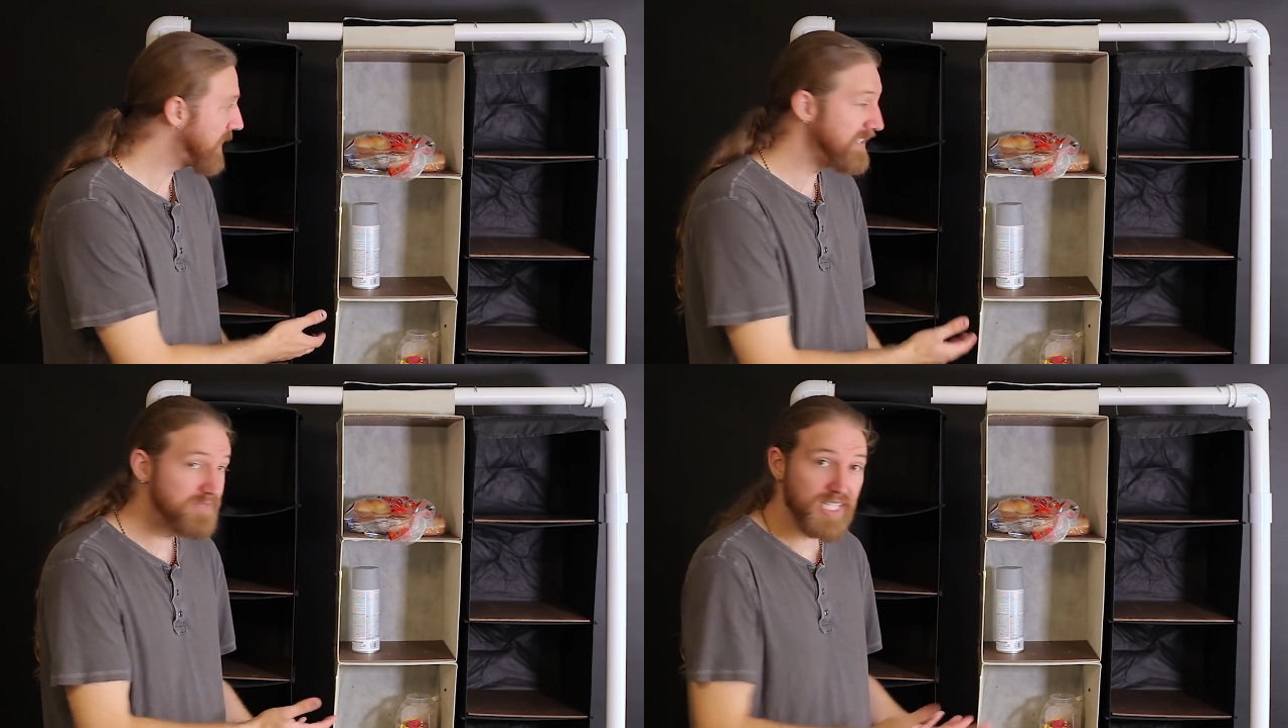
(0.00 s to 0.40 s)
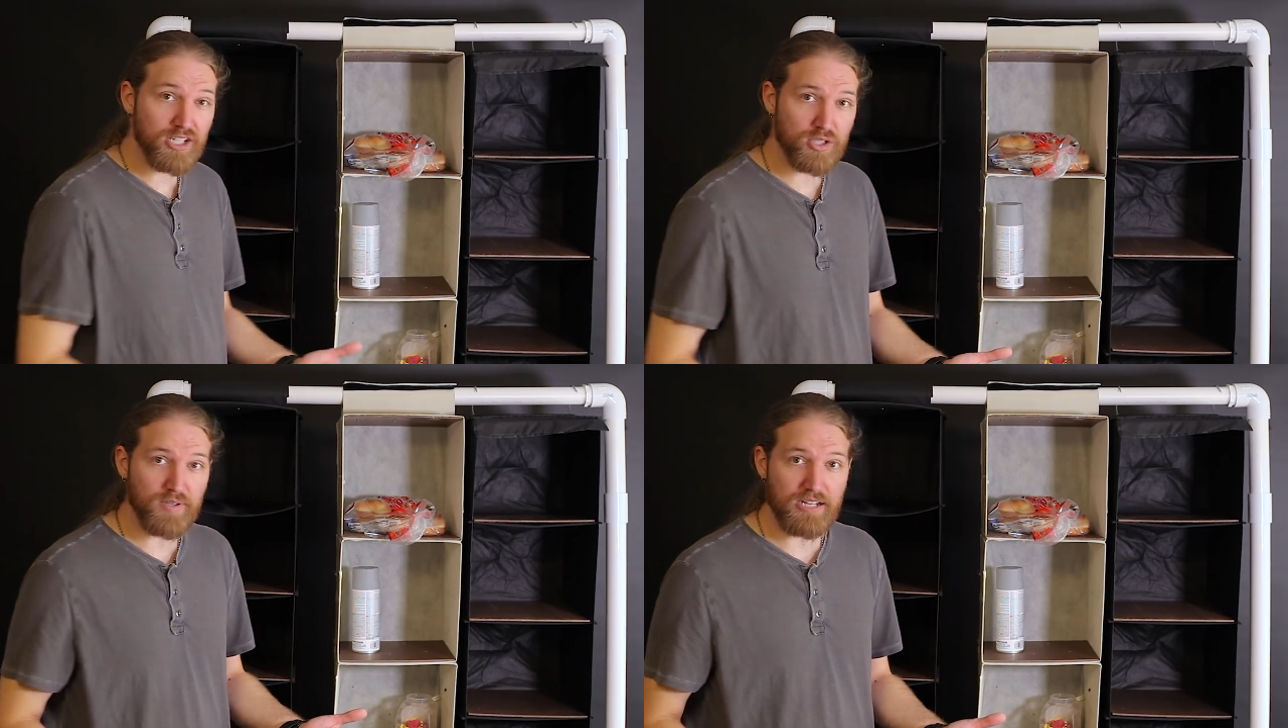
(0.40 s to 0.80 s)
I did
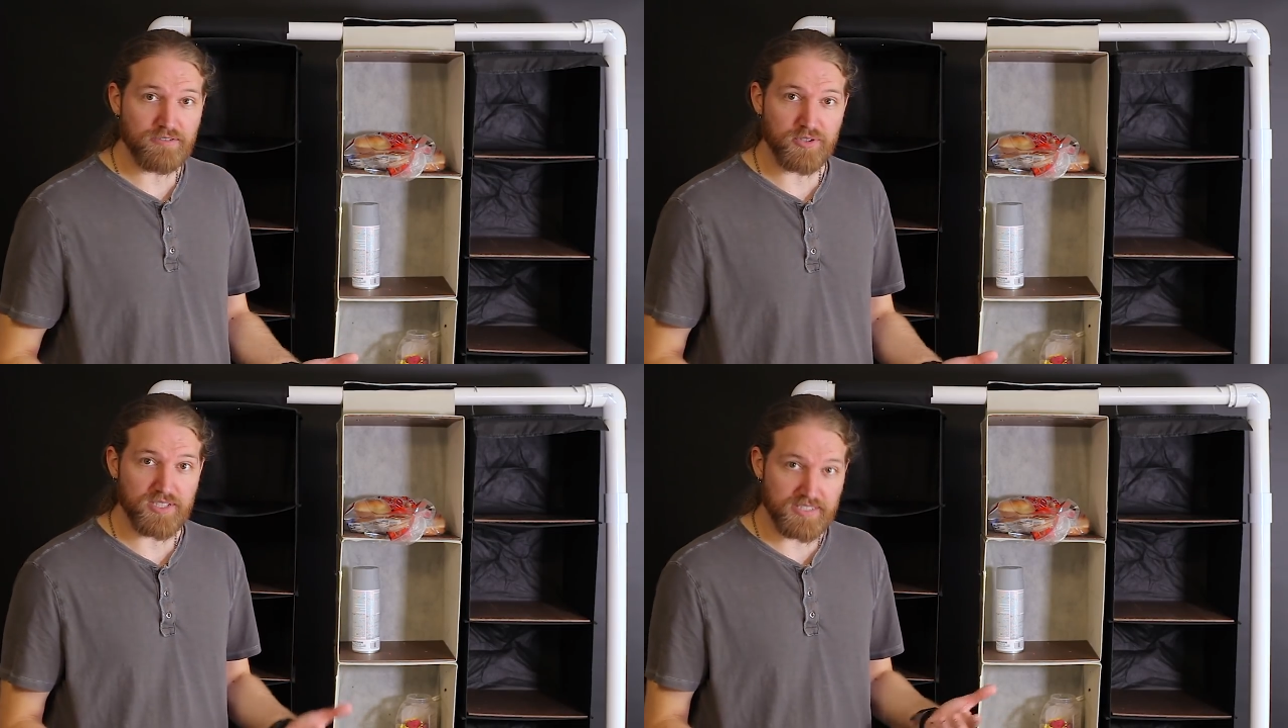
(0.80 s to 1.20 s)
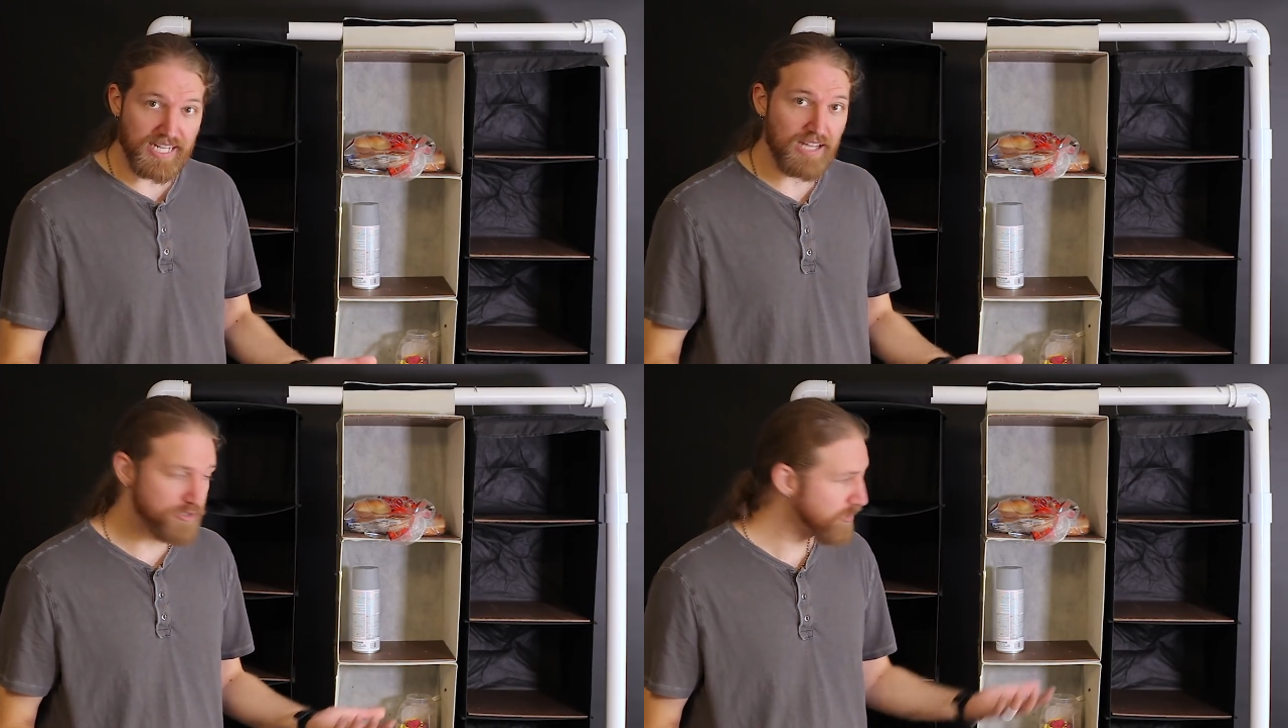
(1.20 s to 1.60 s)
look around for a
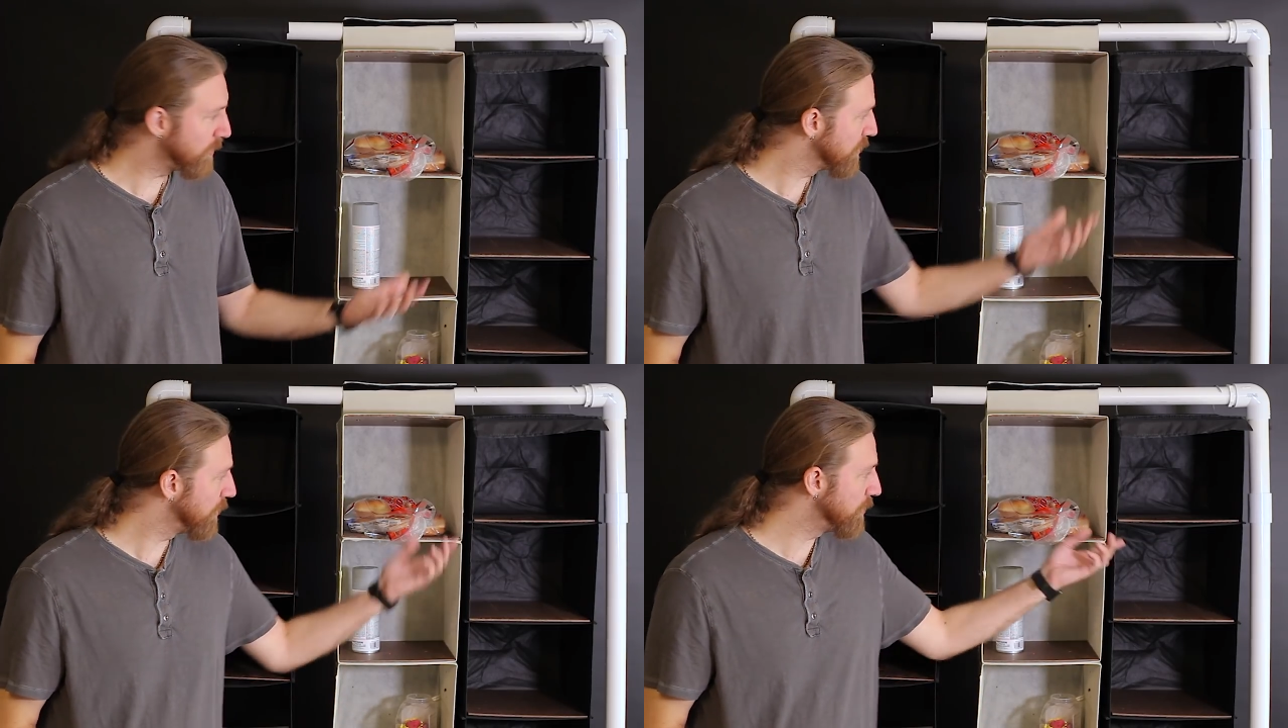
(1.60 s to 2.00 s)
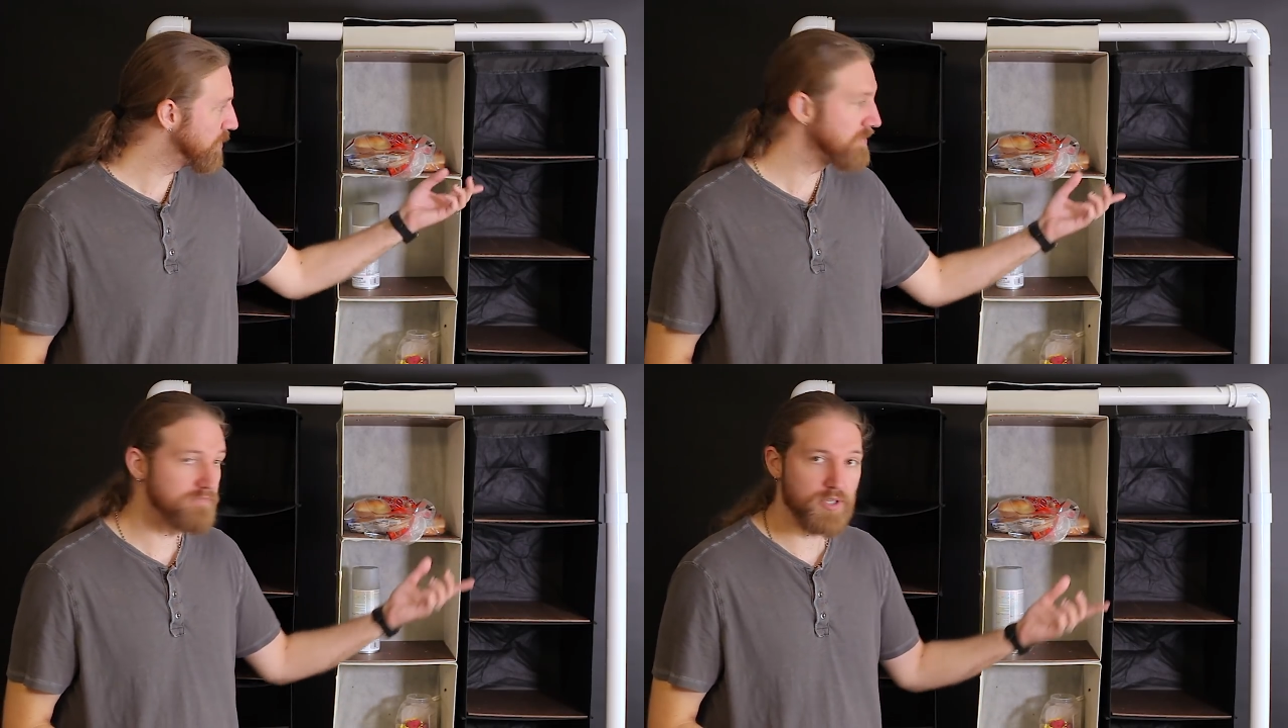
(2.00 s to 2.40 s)
dollar store
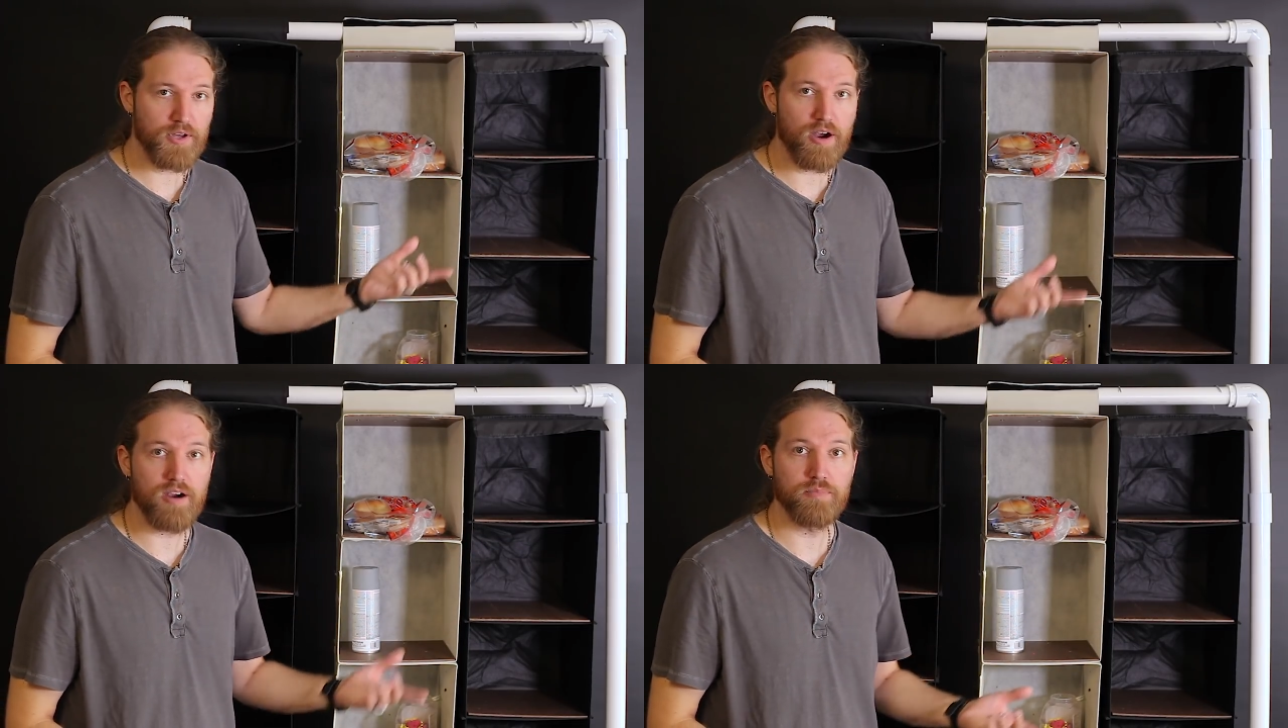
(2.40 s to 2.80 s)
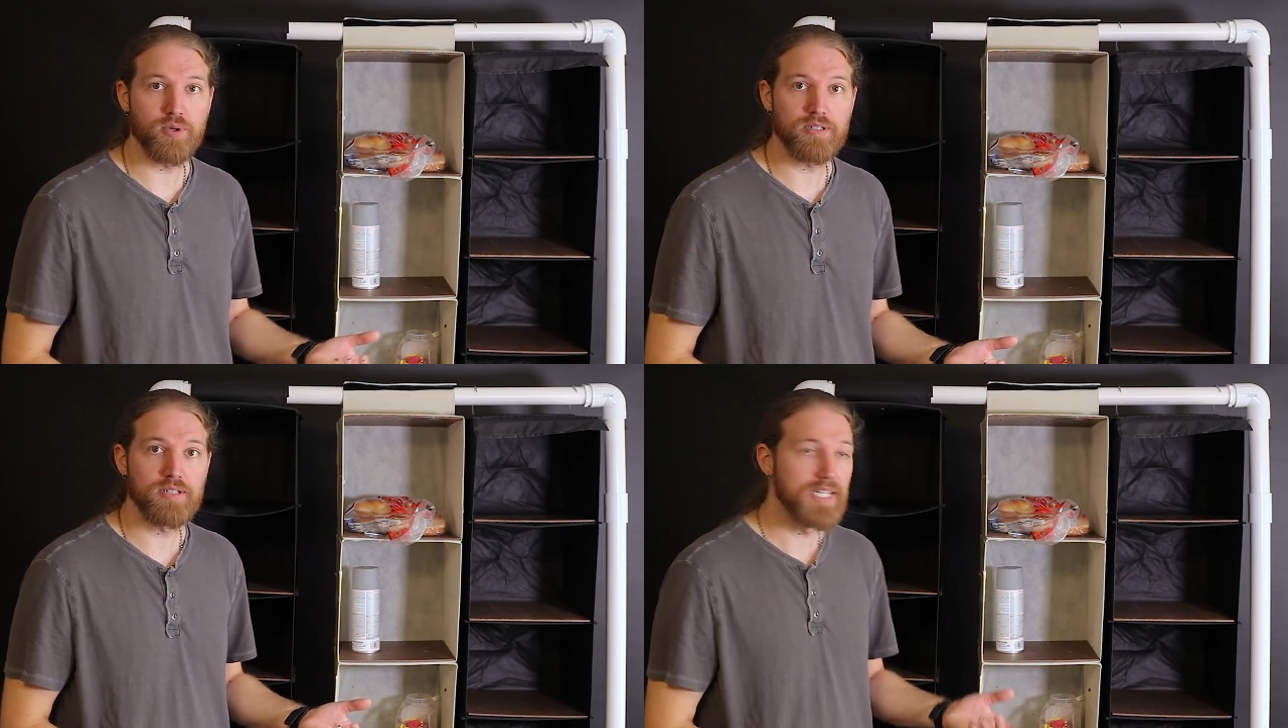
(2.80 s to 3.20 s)
solution to the
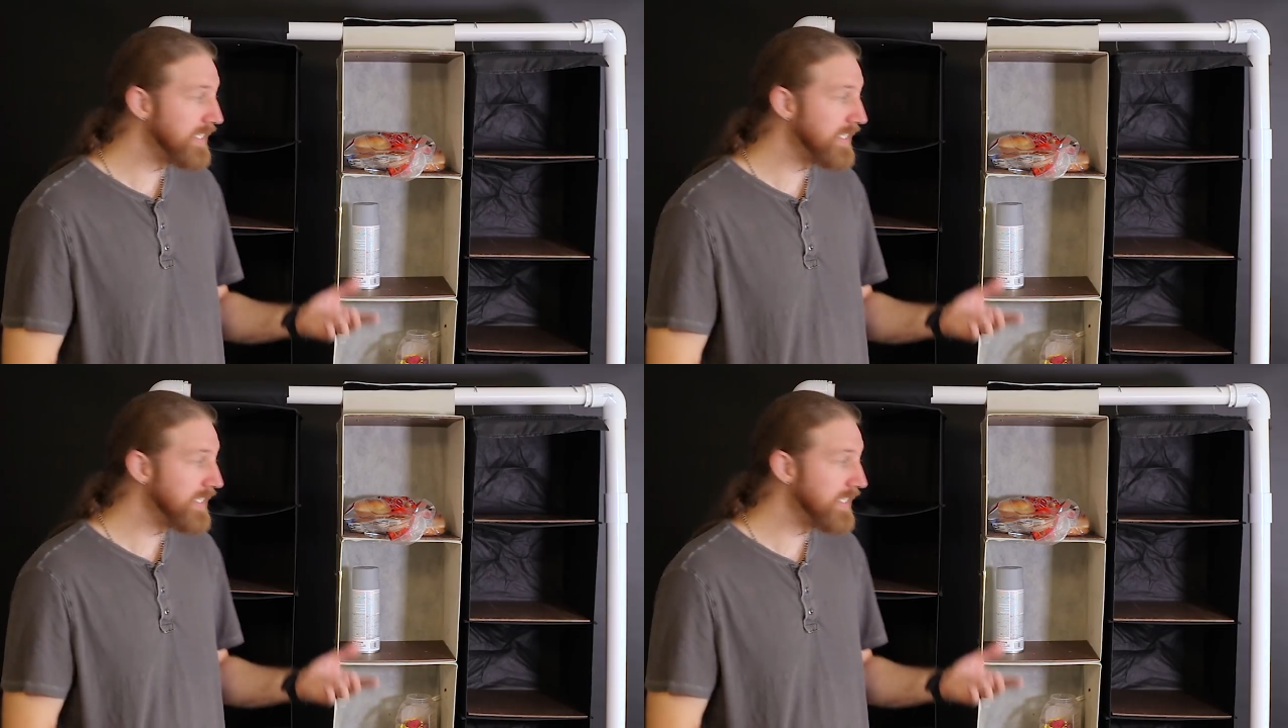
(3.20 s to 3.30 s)
hardboard.